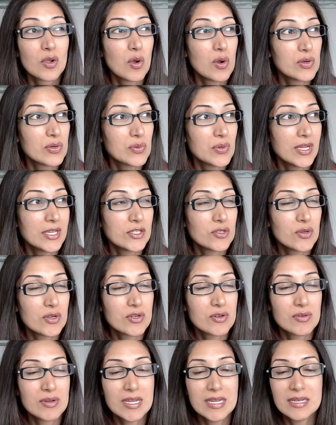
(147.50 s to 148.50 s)
to his
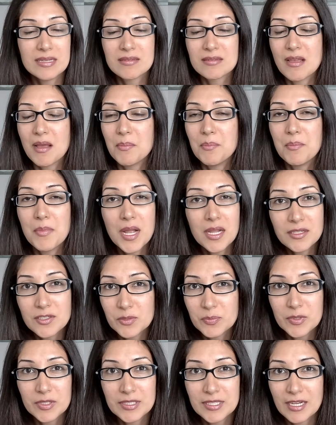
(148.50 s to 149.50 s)
retreats
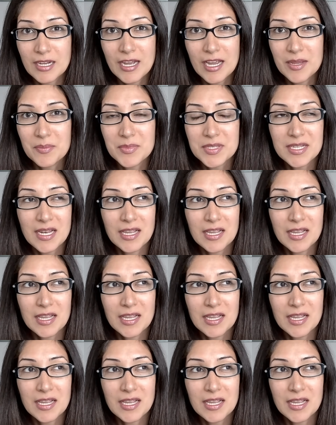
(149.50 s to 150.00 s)
multiple times.